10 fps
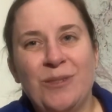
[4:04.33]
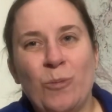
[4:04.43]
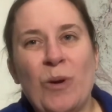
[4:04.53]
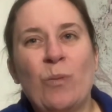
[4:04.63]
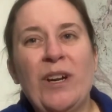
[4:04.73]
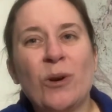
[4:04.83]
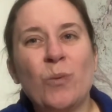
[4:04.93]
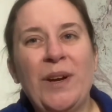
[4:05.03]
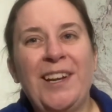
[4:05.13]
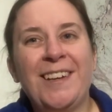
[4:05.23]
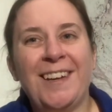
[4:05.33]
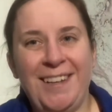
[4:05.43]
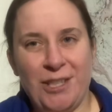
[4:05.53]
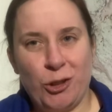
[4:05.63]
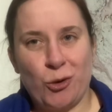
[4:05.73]
When we are weak, he
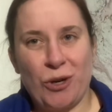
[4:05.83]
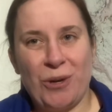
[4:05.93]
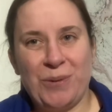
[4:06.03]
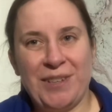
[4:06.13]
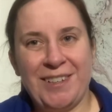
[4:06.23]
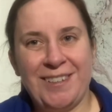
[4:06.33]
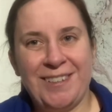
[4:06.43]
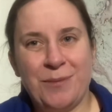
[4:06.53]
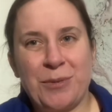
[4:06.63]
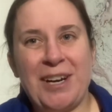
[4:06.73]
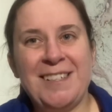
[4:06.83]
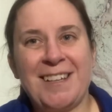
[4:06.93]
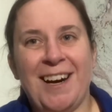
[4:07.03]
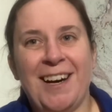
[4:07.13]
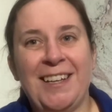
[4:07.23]
is strong. Praise
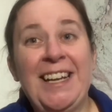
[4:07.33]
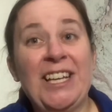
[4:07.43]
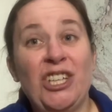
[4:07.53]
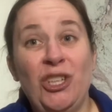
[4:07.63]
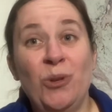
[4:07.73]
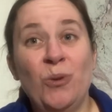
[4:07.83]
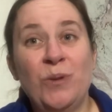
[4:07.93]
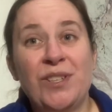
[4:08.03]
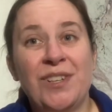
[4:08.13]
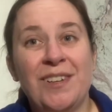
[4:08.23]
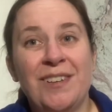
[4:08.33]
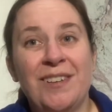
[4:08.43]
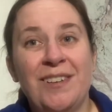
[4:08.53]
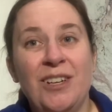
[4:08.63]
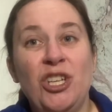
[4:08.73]
God. He can use
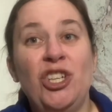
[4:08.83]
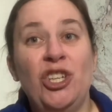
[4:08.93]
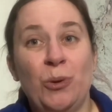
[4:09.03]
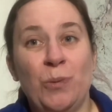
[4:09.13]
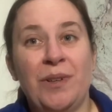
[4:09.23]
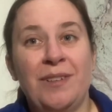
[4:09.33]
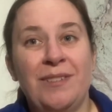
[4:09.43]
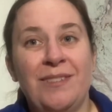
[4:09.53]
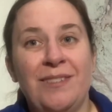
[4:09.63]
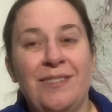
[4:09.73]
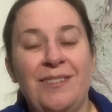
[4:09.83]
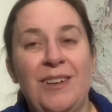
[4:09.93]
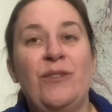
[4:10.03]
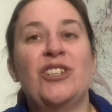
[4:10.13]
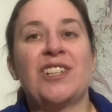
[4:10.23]
you
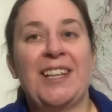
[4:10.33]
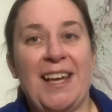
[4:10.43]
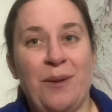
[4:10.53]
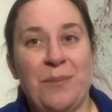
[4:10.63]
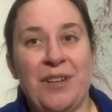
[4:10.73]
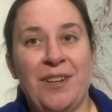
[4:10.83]
if you just let him.